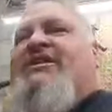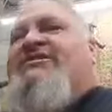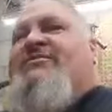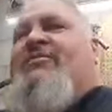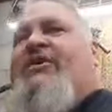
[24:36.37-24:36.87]

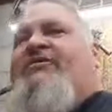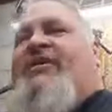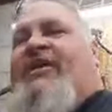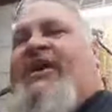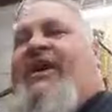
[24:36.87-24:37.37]
above the
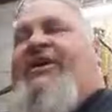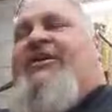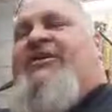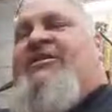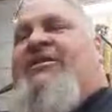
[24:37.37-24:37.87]
lake,
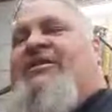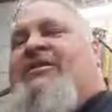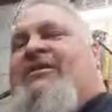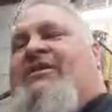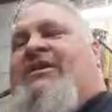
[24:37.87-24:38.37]

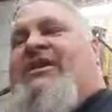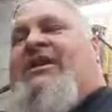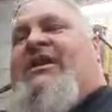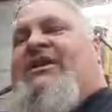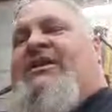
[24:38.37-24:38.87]

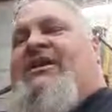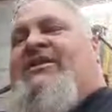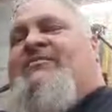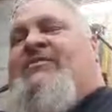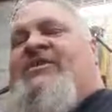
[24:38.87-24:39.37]
and
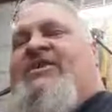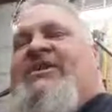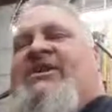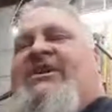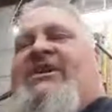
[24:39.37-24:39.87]

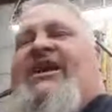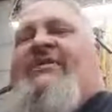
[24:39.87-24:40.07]
the name of the